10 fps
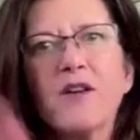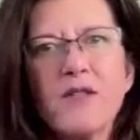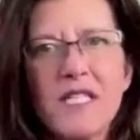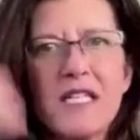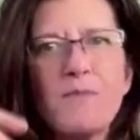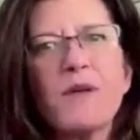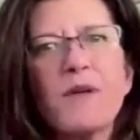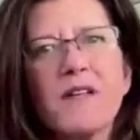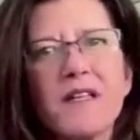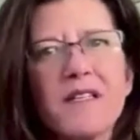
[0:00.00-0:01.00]
go
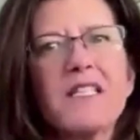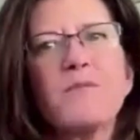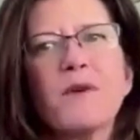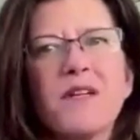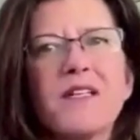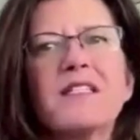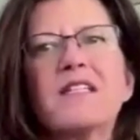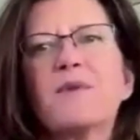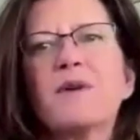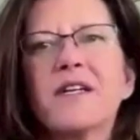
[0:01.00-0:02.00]
deeper and deeper and
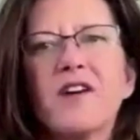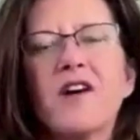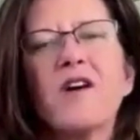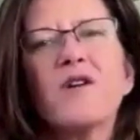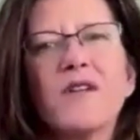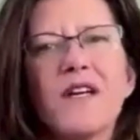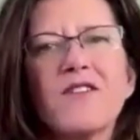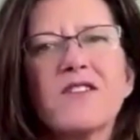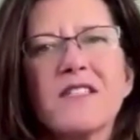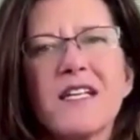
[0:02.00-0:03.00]
deeper in our own
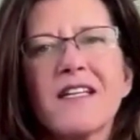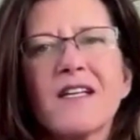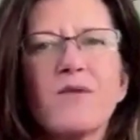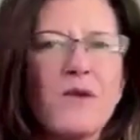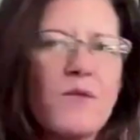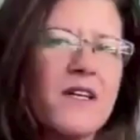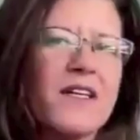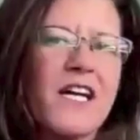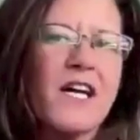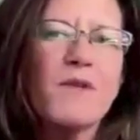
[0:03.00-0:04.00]
understanding, we wanted
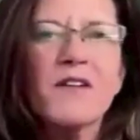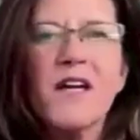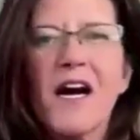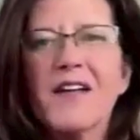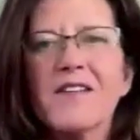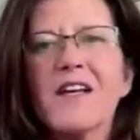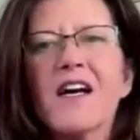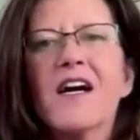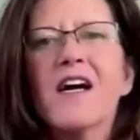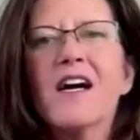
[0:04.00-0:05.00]
to come to you guys,
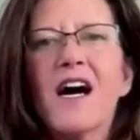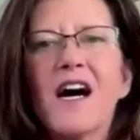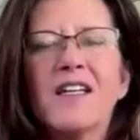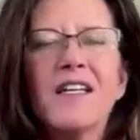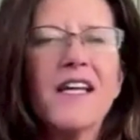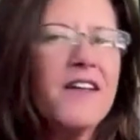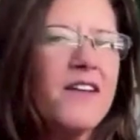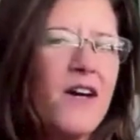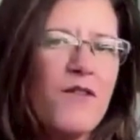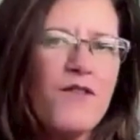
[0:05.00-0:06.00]
uh, let you
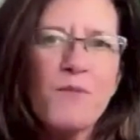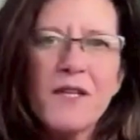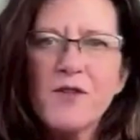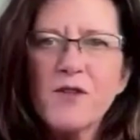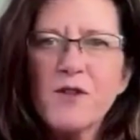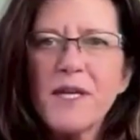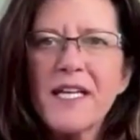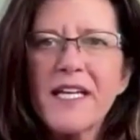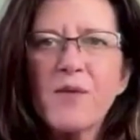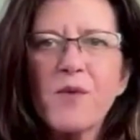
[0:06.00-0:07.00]
know if you've been through the
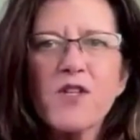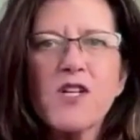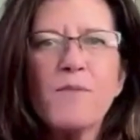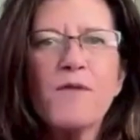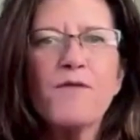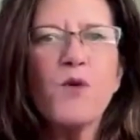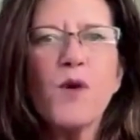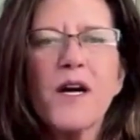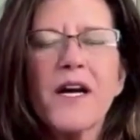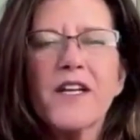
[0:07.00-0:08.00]
PDA workshop
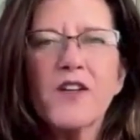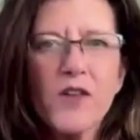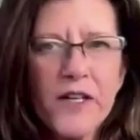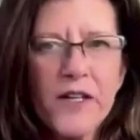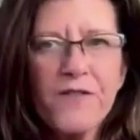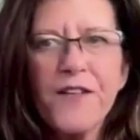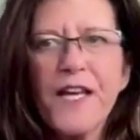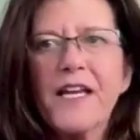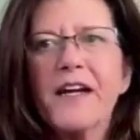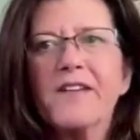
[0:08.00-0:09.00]
before and you're looking for
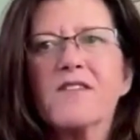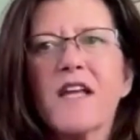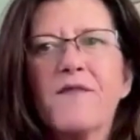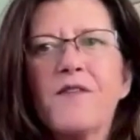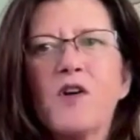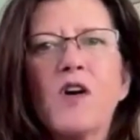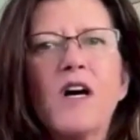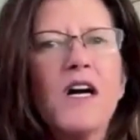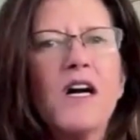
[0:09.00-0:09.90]
that next level,